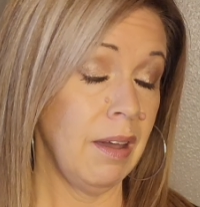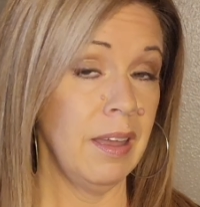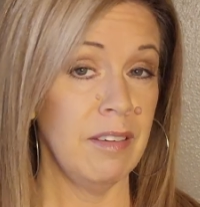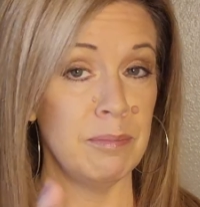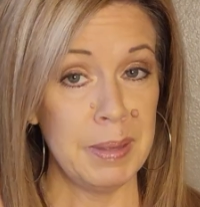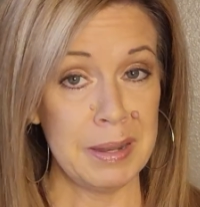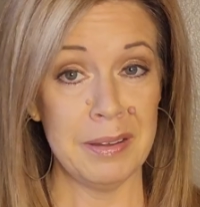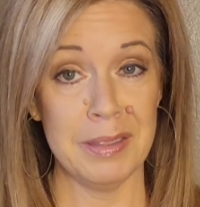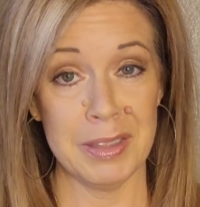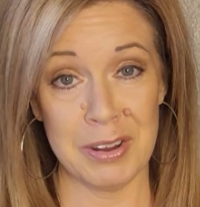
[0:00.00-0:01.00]
I have been
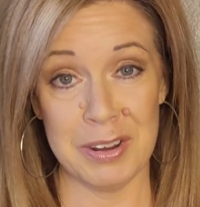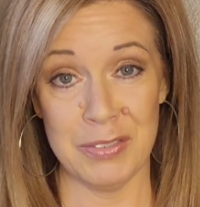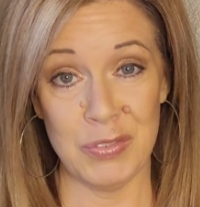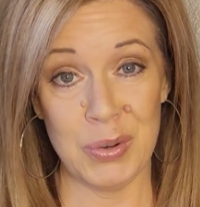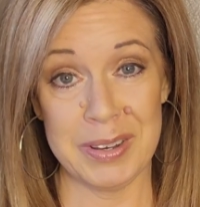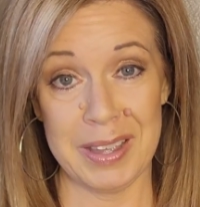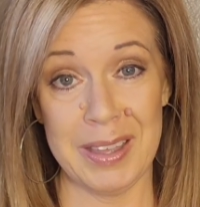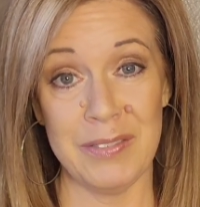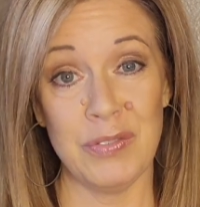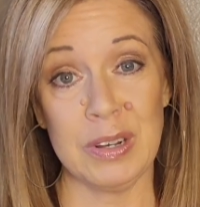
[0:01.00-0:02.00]
on the carnivore
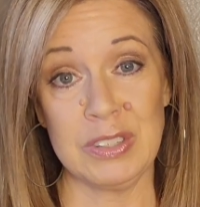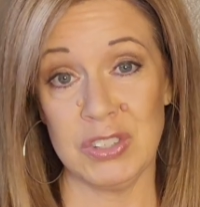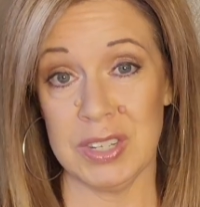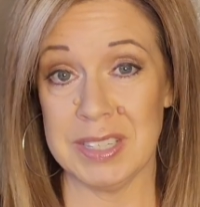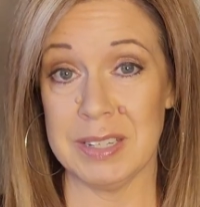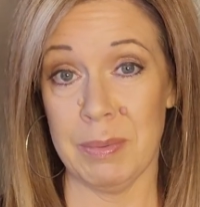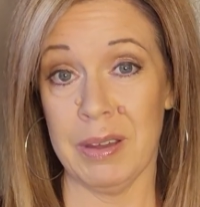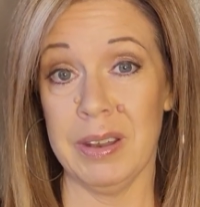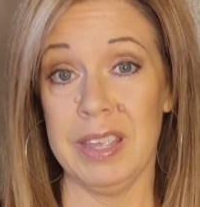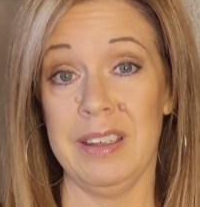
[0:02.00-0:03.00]
diet for just
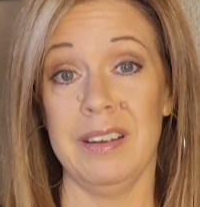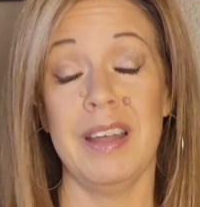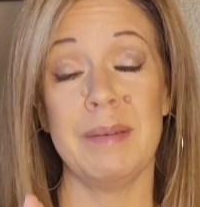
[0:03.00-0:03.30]
about a year.